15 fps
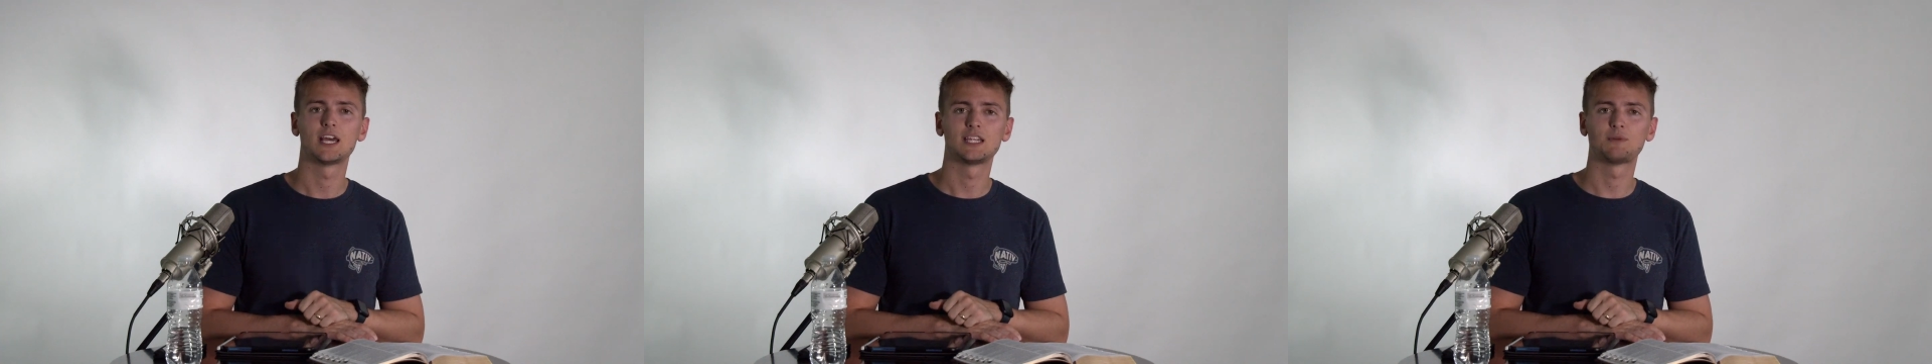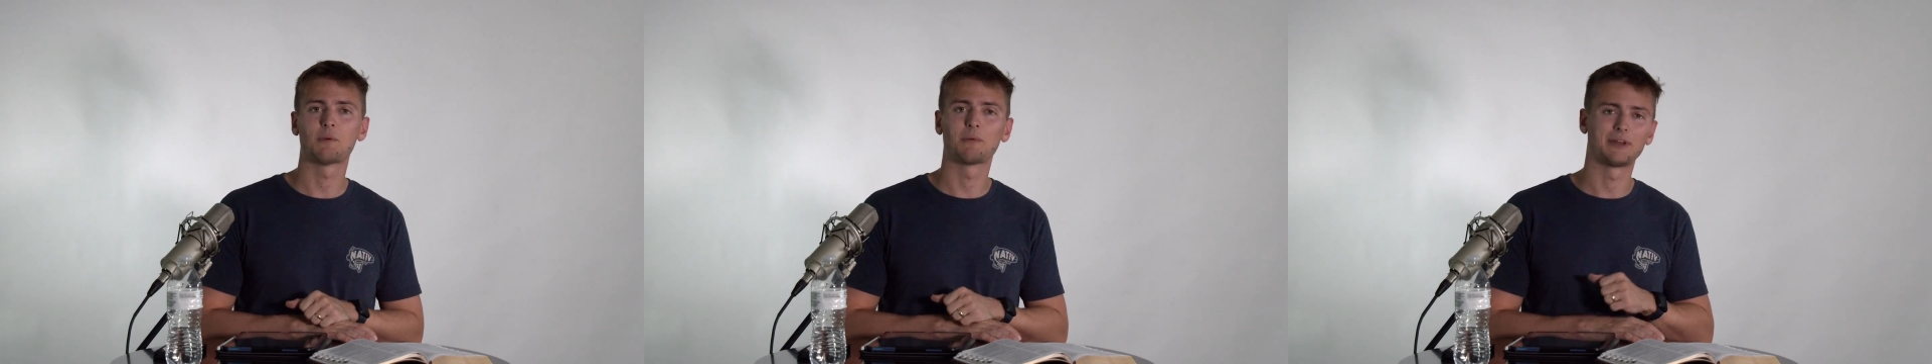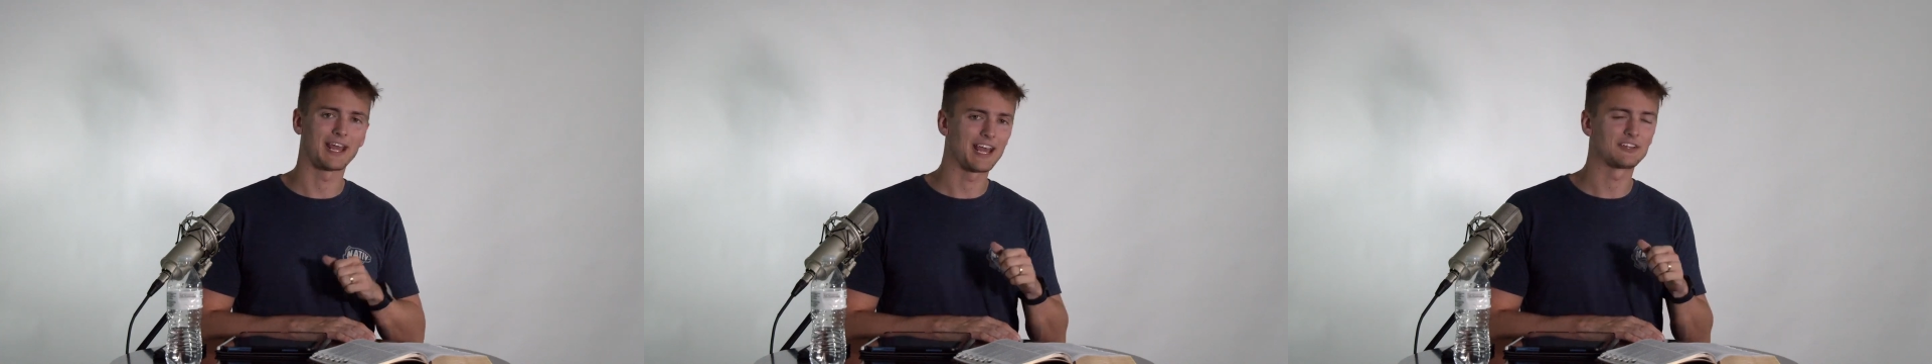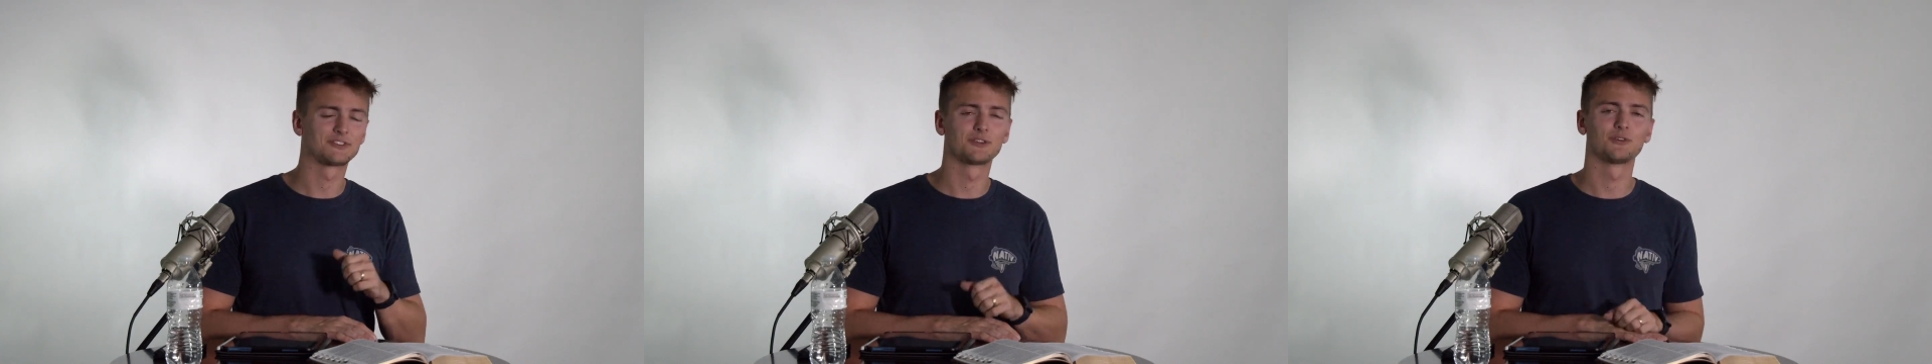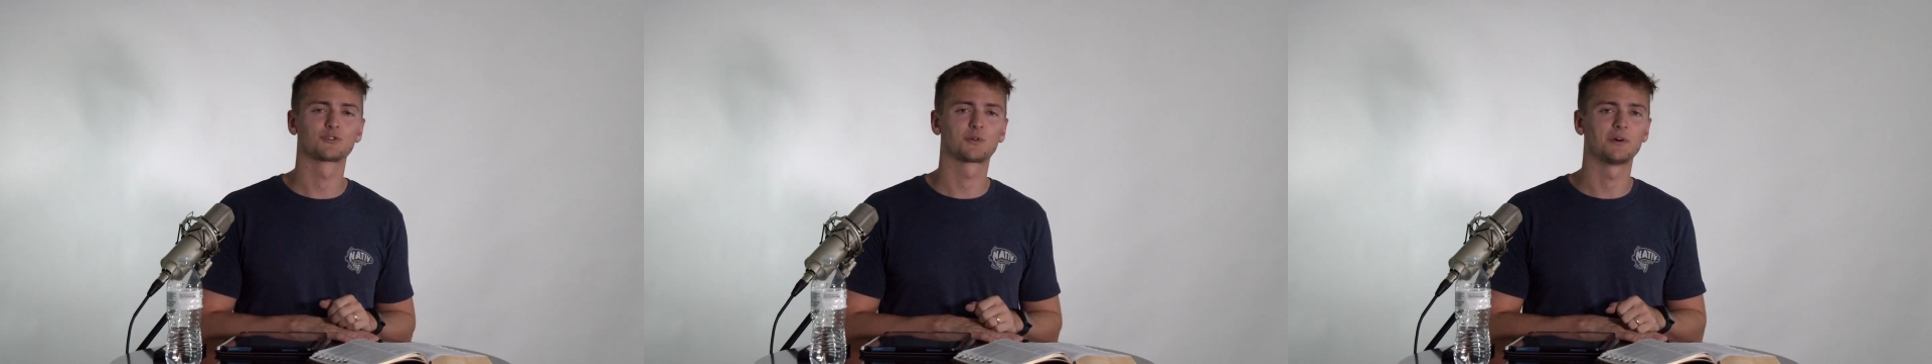to be able to
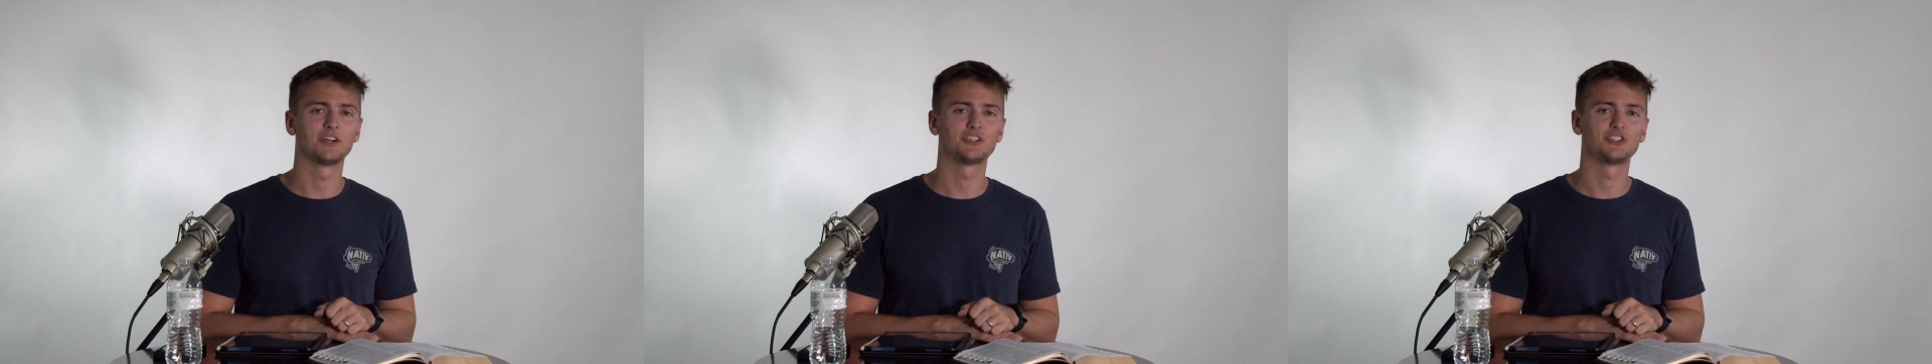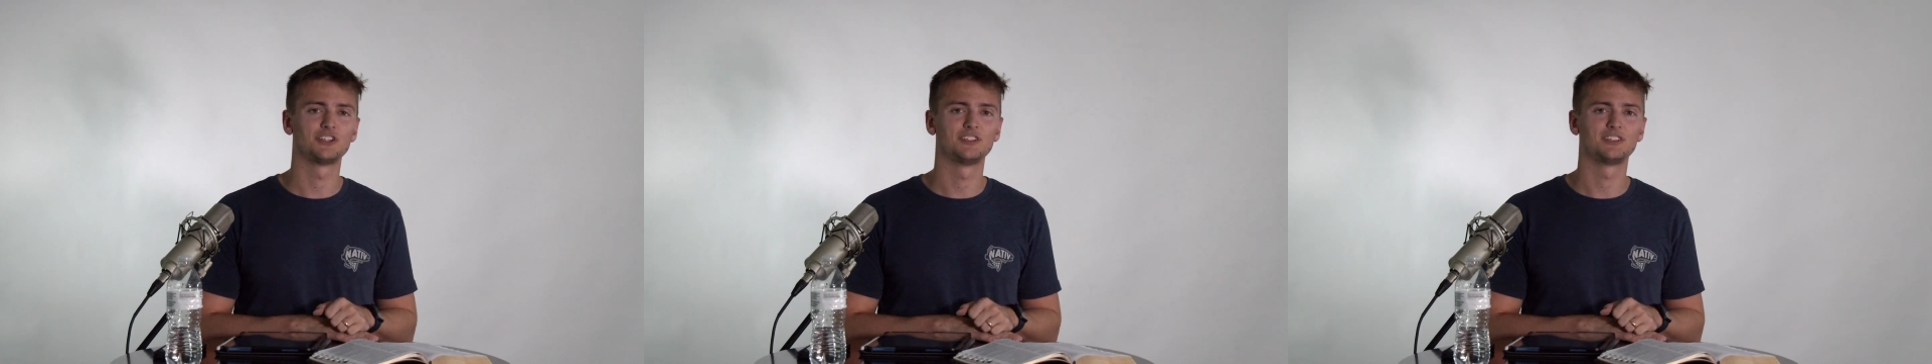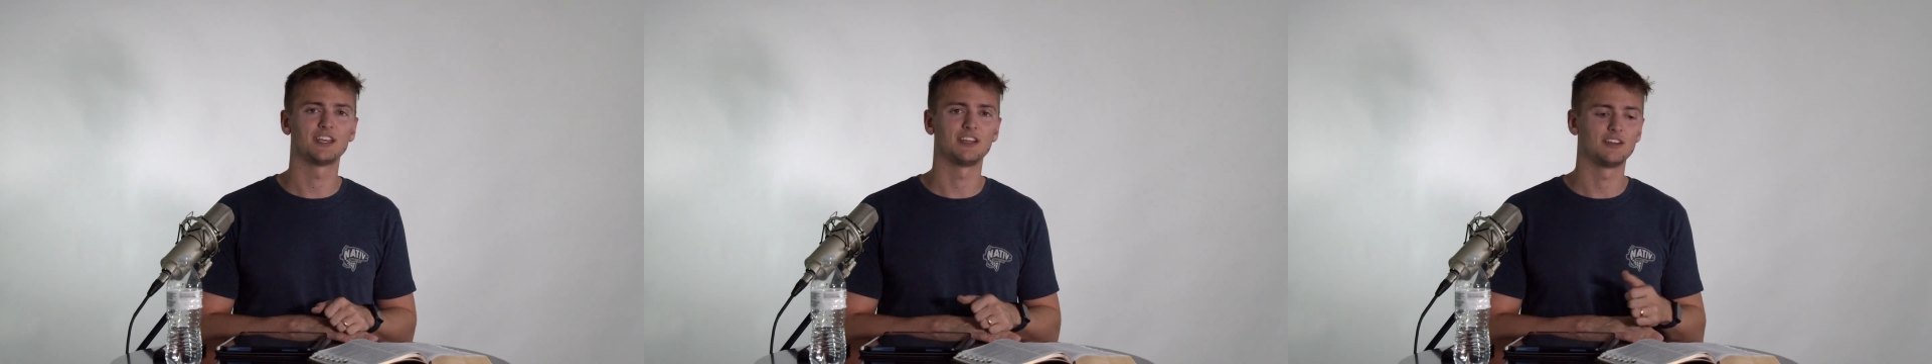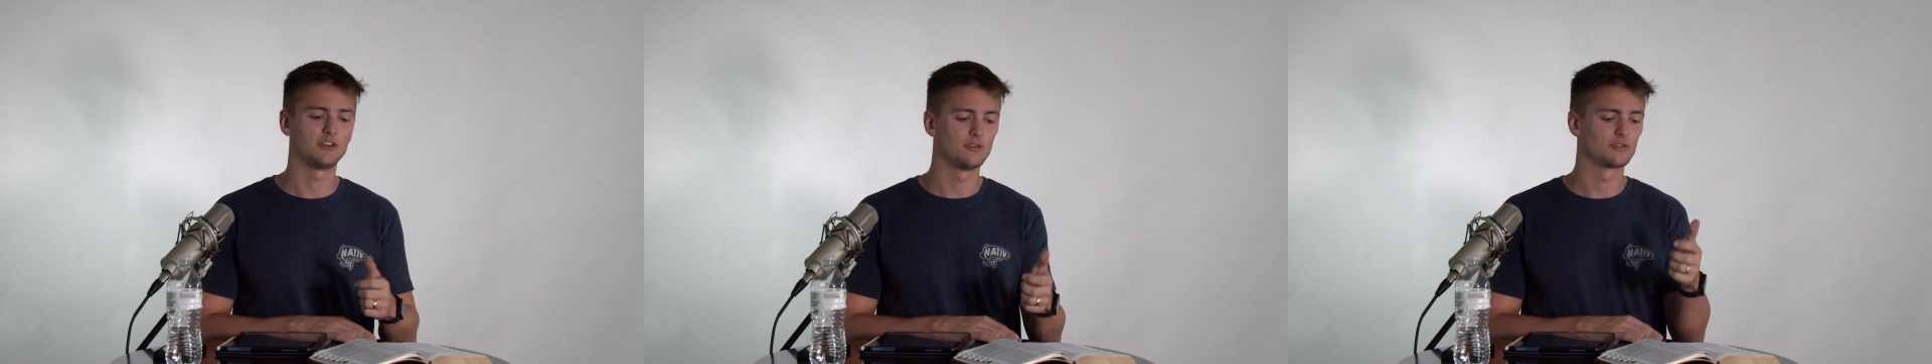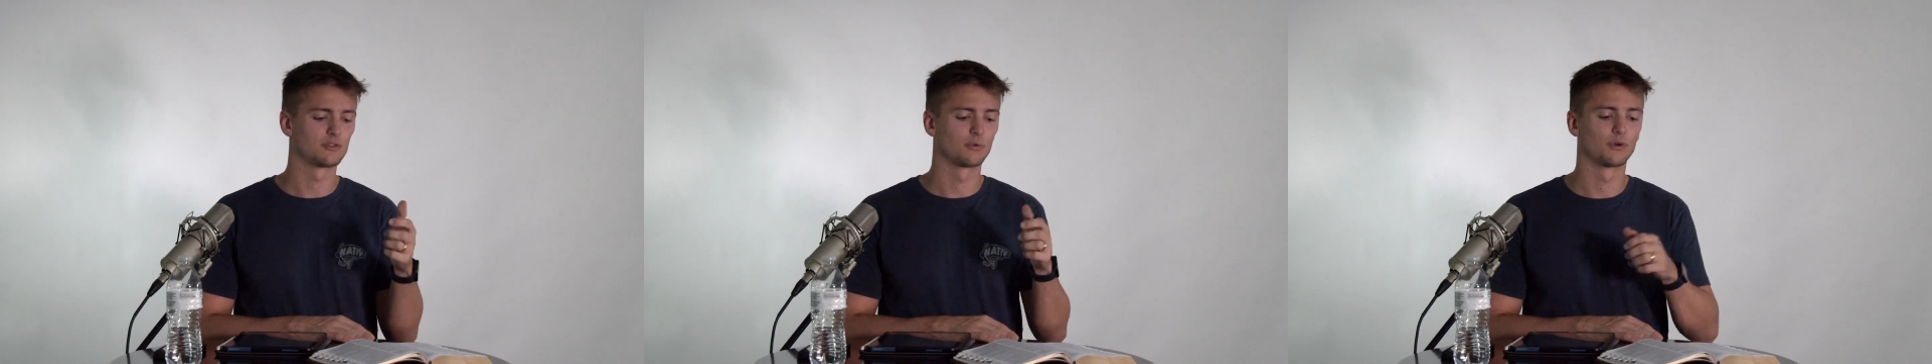answer those questions and use the